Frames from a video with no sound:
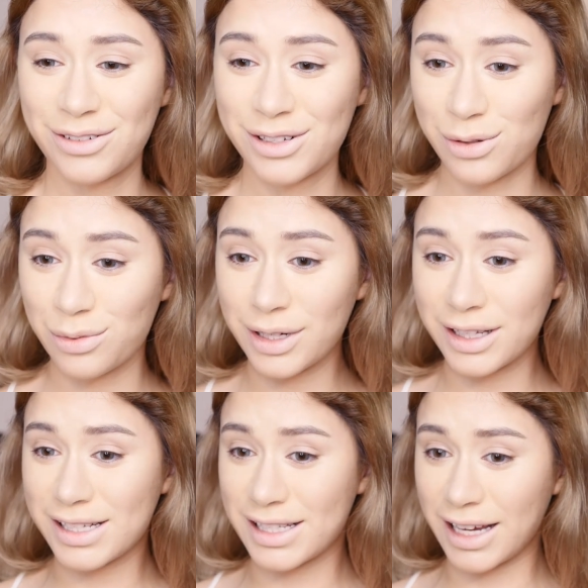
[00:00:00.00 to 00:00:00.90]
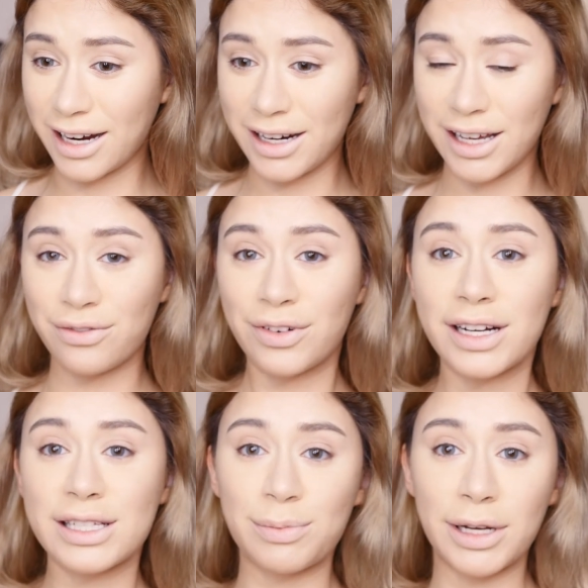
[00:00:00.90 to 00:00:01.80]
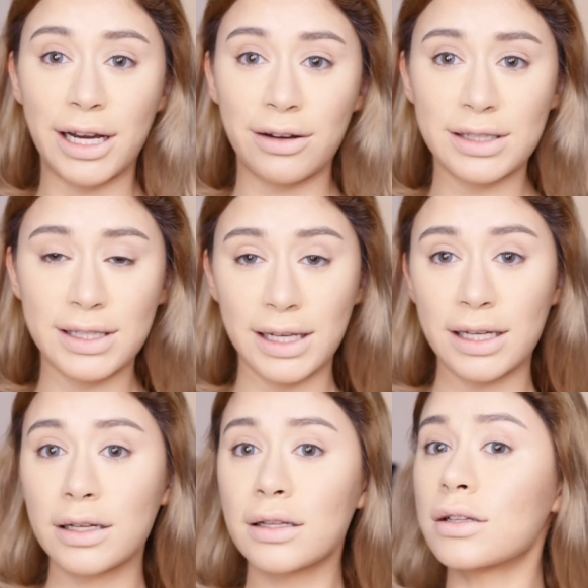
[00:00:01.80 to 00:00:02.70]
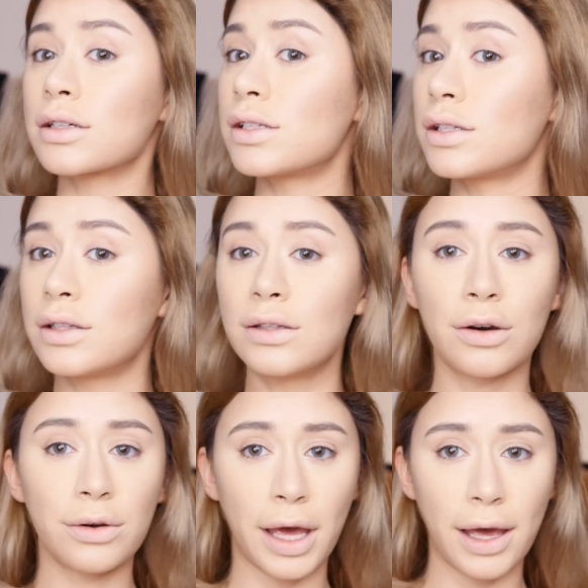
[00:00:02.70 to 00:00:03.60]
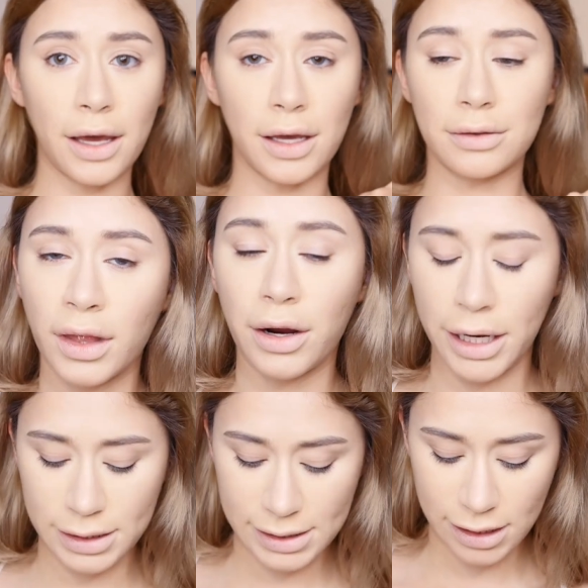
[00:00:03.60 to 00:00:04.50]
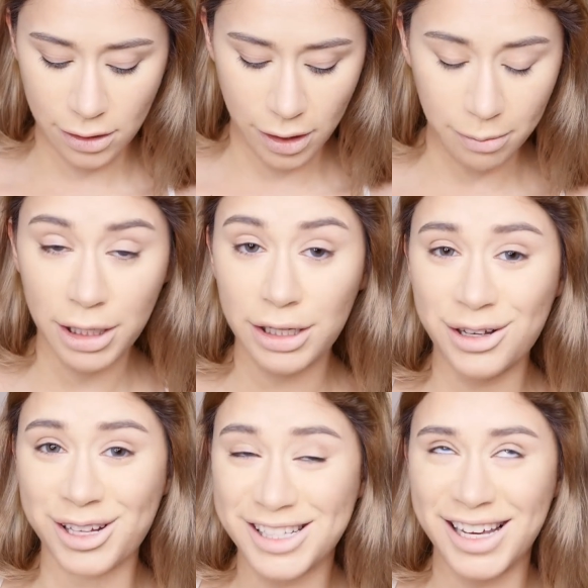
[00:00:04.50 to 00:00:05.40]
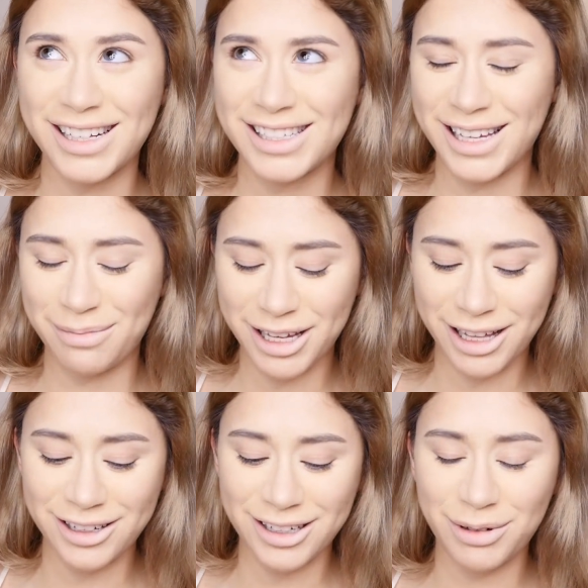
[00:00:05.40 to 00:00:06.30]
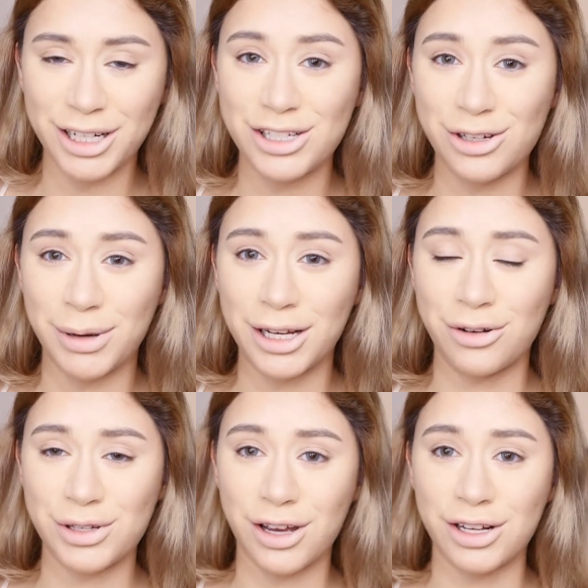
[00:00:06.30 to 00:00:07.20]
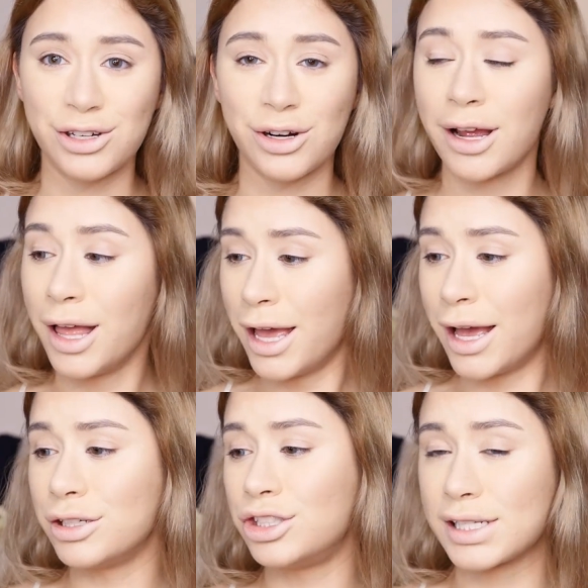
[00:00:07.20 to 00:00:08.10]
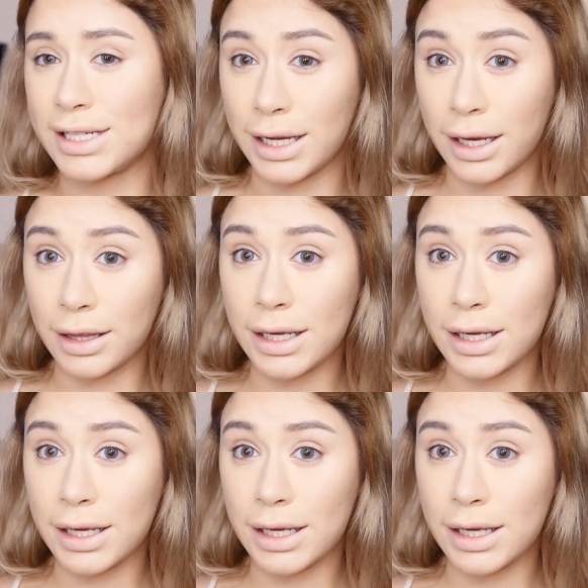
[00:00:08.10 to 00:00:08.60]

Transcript: It was really scary at first, but now it's like, looks good. Okay. All right, so I'm gonna use that same color and I'm gonna do my nose contour. And just taking